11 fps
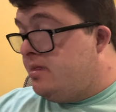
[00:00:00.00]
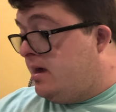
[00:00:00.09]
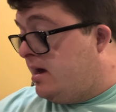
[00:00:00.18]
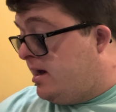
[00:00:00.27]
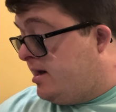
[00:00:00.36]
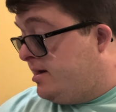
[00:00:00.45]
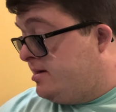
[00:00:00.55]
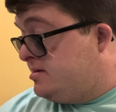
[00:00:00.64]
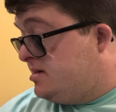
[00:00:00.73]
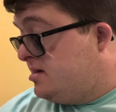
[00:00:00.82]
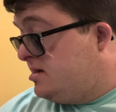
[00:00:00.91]

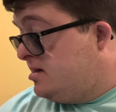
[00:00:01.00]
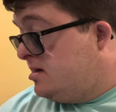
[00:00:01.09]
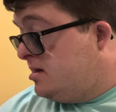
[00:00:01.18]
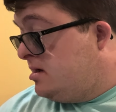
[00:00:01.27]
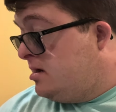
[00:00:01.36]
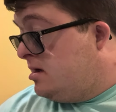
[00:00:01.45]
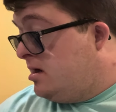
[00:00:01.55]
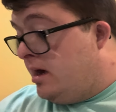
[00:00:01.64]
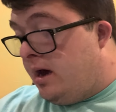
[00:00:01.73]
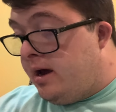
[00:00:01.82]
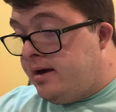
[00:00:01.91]
and
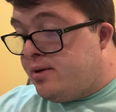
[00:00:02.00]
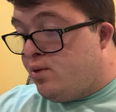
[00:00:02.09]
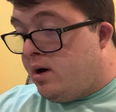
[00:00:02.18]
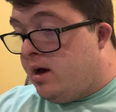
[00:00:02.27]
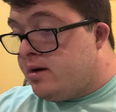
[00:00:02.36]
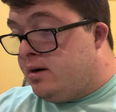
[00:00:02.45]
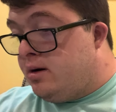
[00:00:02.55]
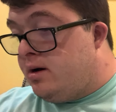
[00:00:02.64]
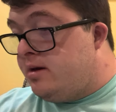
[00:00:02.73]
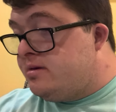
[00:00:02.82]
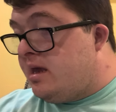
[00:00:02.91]
Hank Rocco
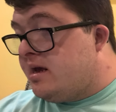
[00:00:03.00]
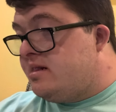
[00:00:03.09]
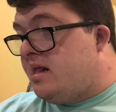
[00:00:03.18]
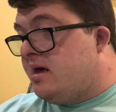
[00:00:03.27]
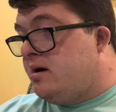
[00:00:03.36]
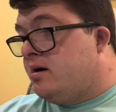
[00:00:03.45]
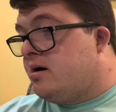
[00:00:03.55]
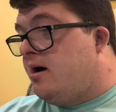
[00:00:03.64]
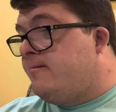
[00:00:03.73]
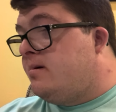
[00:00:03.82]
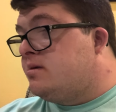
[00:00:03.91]
and Dick Lego
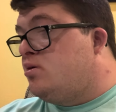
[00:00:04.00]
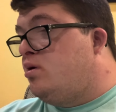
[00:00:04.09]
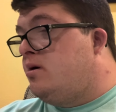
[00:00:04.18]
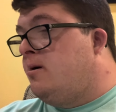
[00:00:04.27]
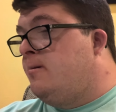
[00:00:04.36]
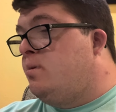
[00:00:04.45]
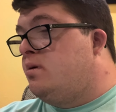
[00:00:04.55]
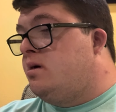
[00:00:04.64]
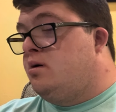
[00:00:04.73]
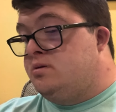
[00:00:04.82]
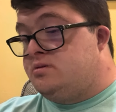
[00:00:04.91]
got victory over the
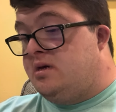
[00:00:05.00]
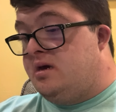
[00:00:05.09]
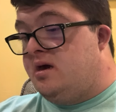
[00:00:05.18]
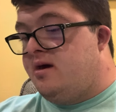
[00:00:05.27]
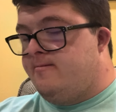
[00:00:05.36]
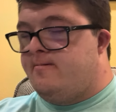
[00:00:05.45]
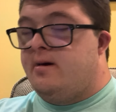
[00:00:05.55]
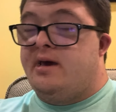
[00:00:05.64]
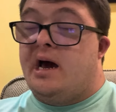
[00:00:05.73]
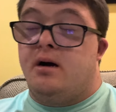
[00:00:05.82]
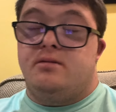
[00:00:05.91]
OC and
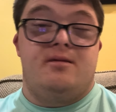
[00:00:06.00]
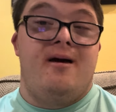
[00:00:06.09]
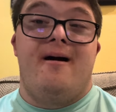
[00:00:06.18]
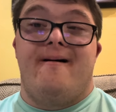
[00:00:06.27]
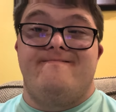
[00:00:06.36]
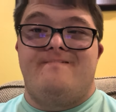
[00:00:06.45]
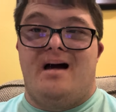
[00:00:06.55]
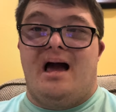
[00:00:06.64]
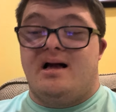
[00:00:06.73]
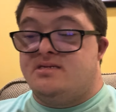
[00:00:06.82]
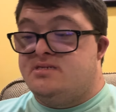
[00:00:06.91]
play out.
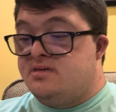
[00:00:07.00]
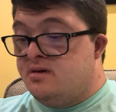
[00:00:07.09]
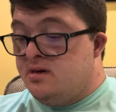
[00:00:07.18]
Facts.